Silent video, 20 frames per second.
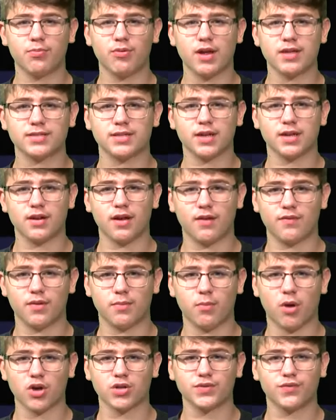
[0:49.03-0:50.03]
president of
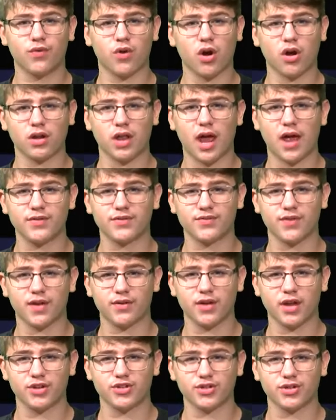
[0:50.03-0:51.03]
the March for Our Lives
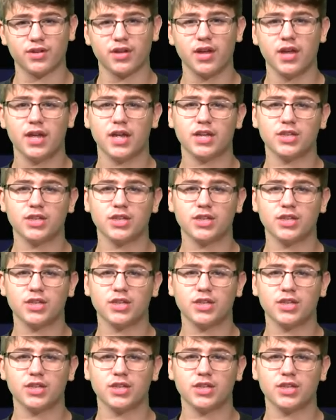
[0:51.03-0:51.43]
Foundation,